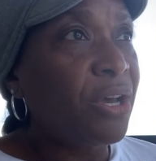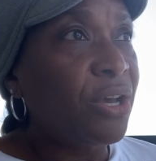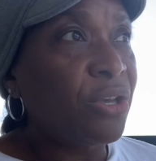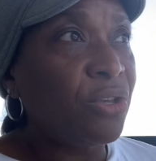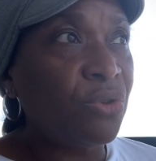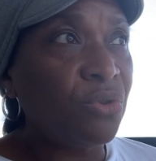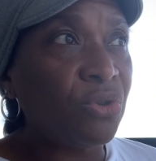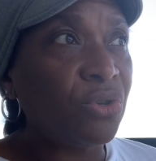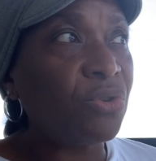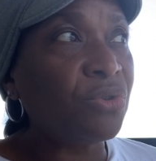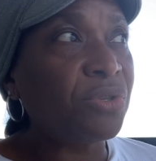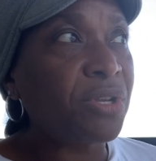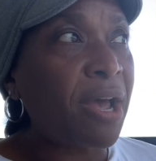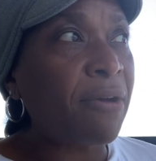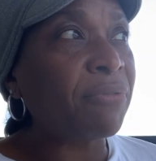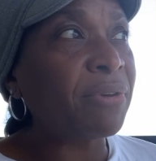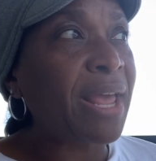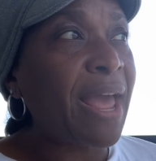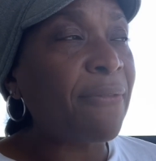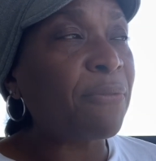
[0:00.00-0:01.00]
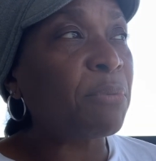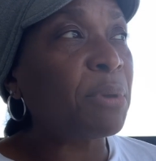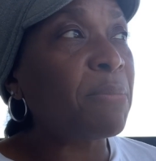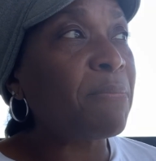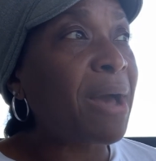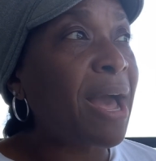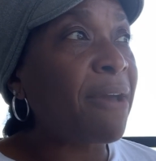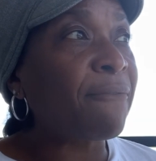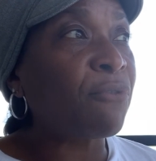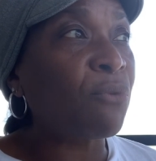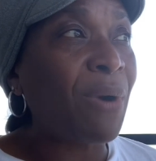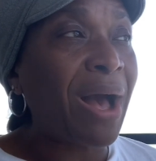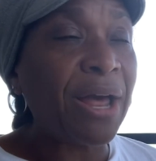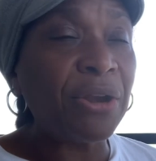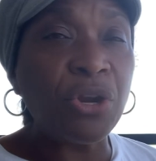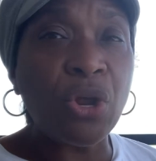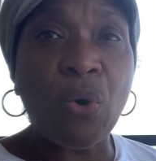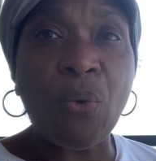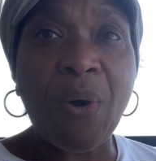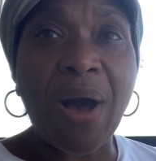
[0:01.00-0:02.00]
you, you definitely have to be mindful. I
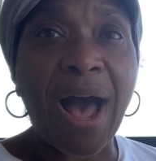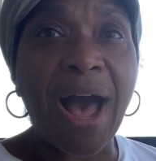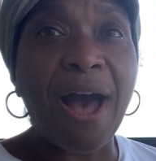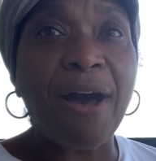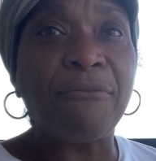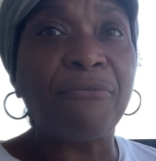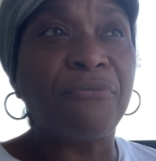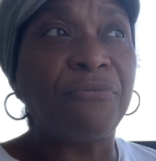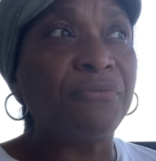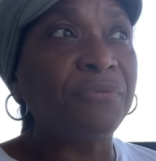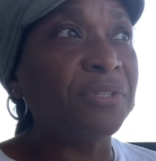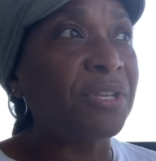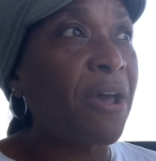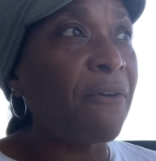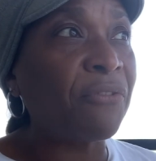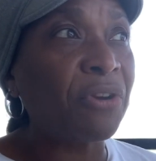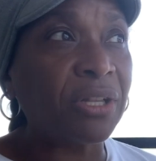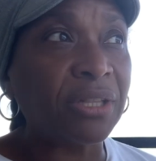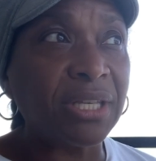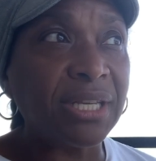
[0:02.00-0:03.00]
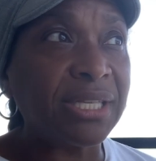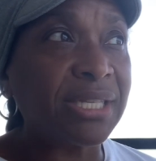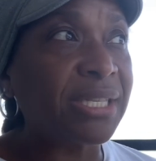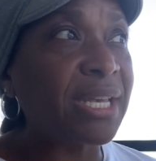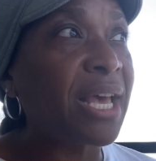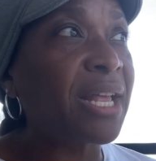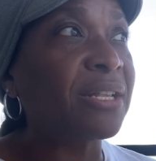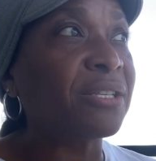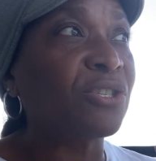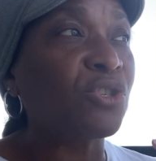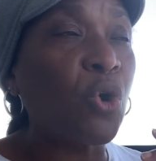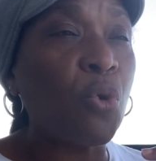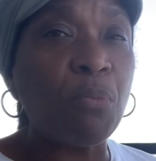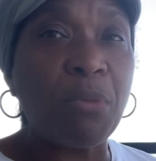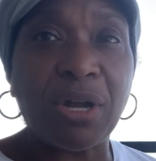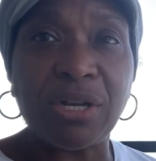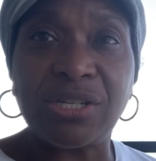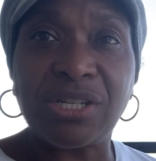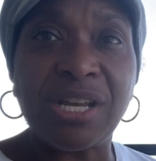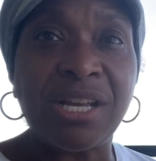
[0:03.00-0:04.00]
know I've definitely said so
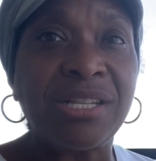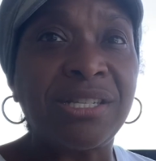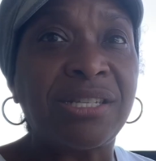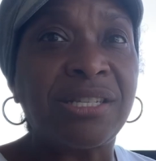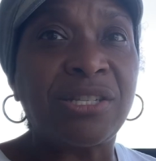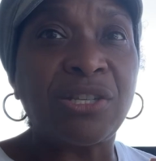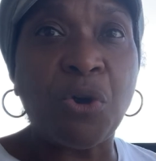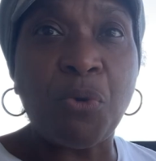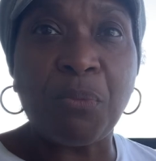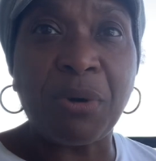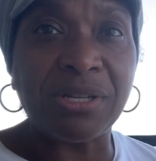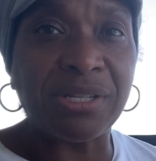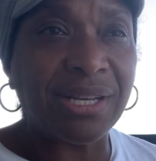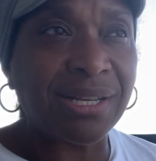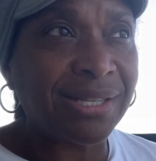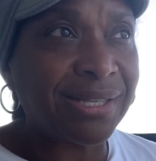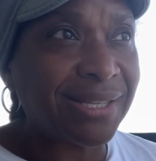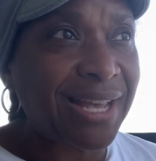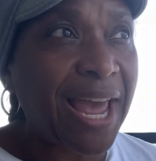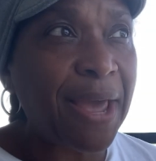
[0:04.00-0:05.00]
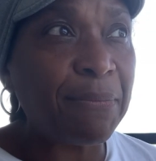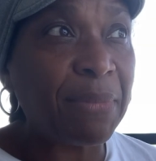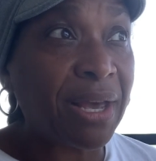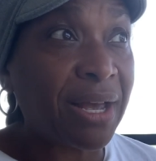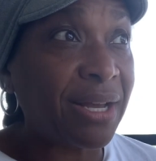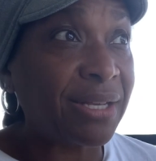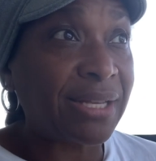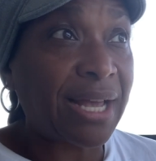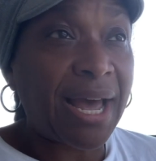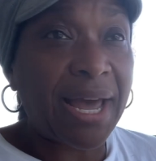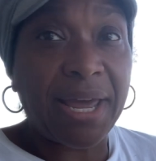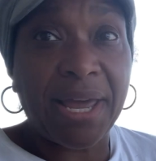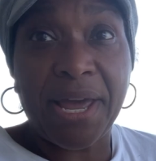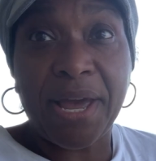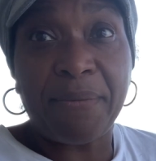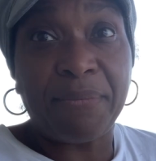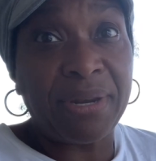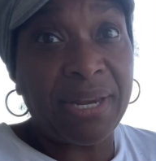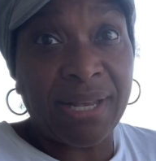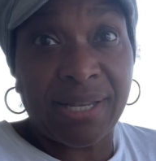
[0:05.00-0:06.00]
much in so much excitement because I
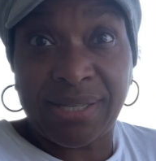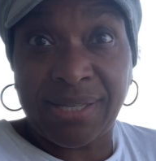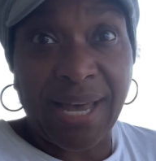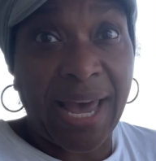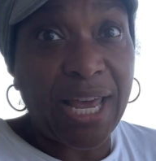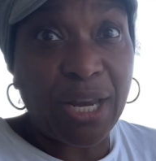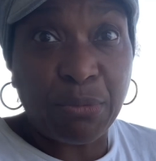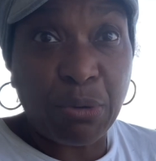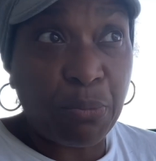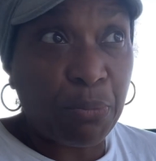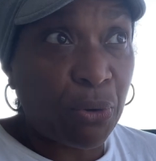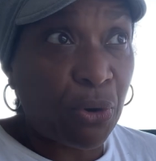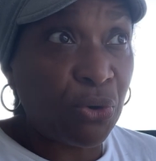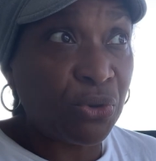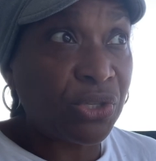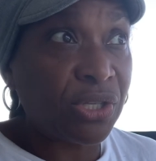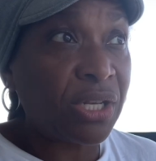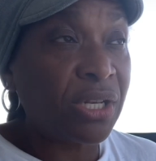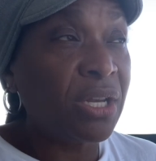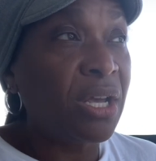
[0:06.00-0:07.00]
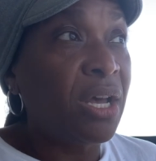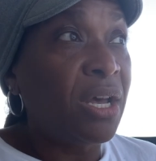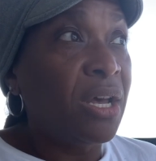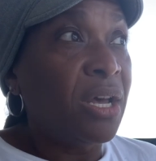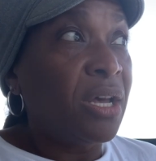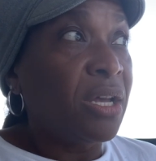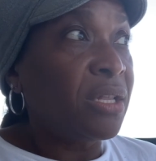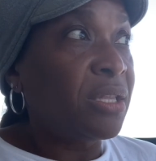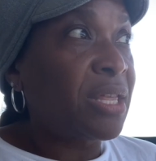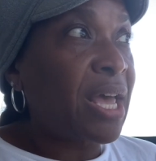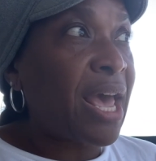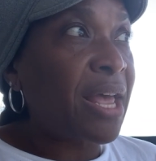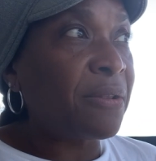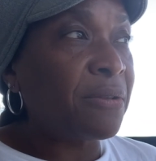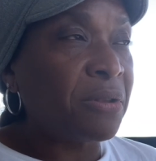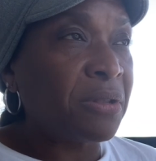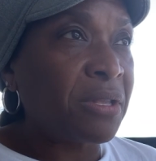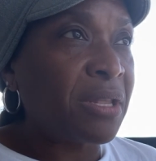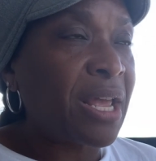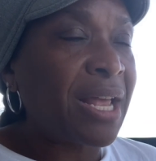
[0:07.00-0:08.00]
am an excitable person. That,
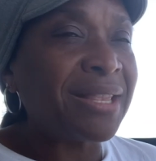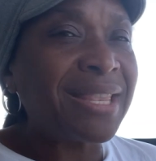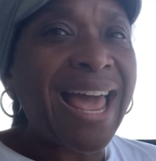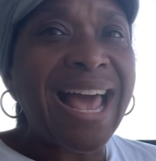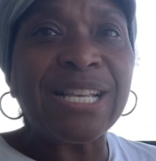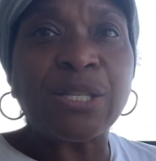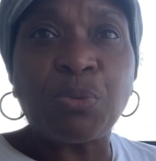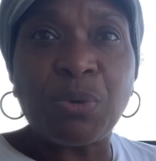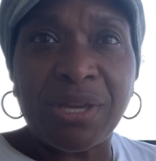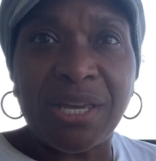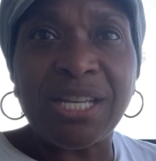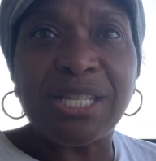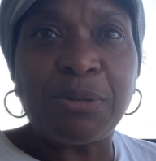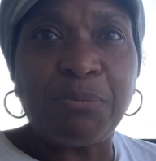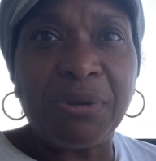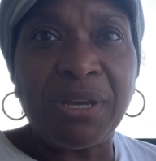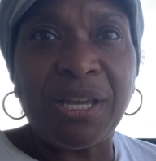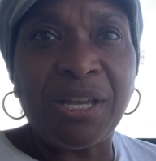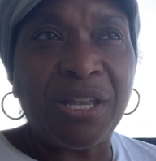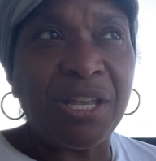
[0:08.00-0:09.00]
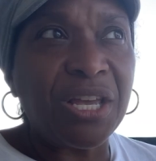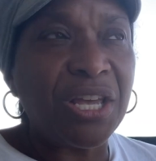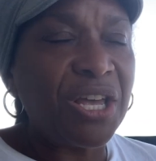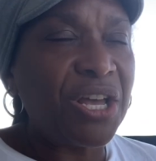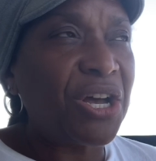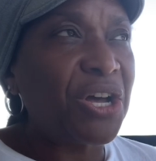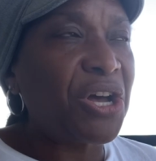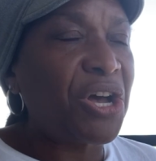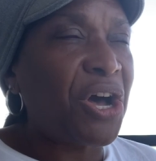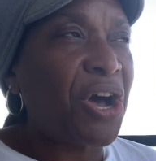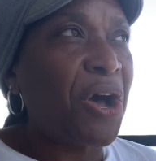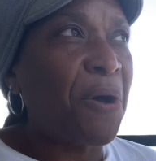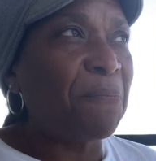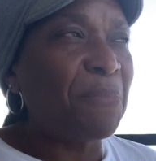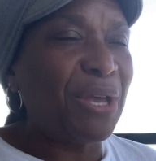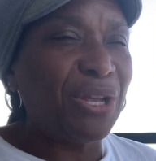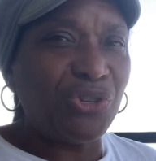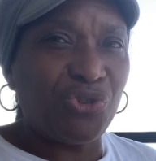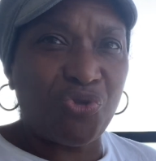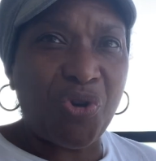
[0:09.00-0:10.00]
that that's what gets me um,
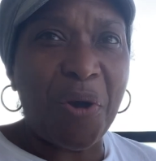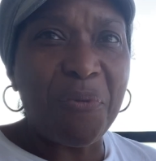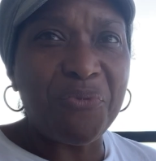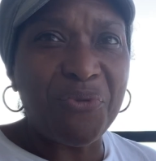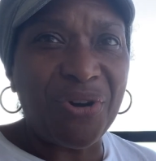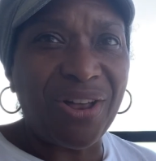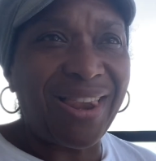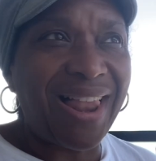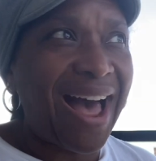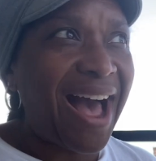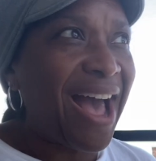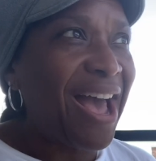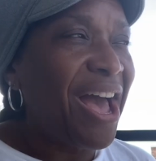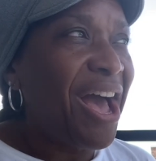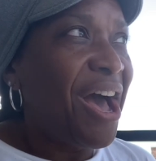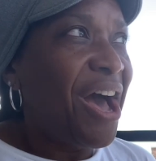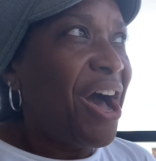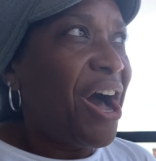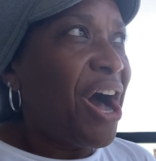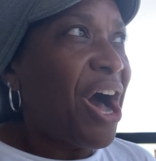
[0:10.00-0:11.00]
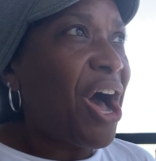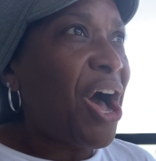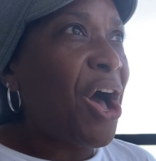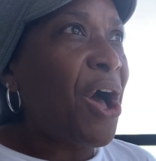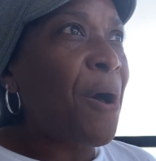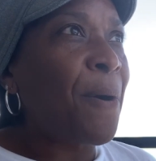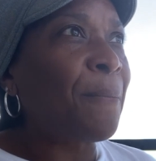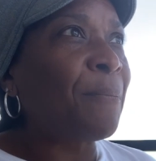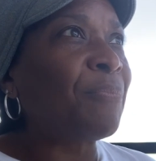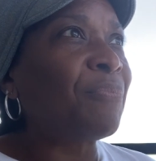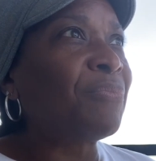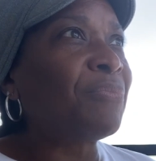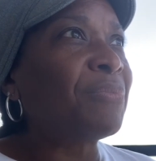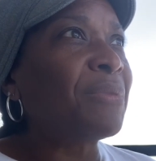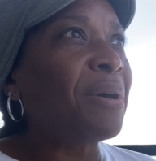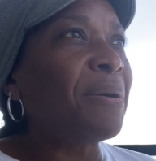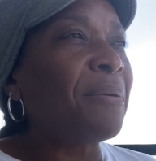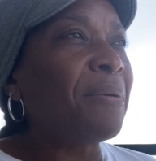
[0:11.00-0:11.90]
in trouble a lot. Um,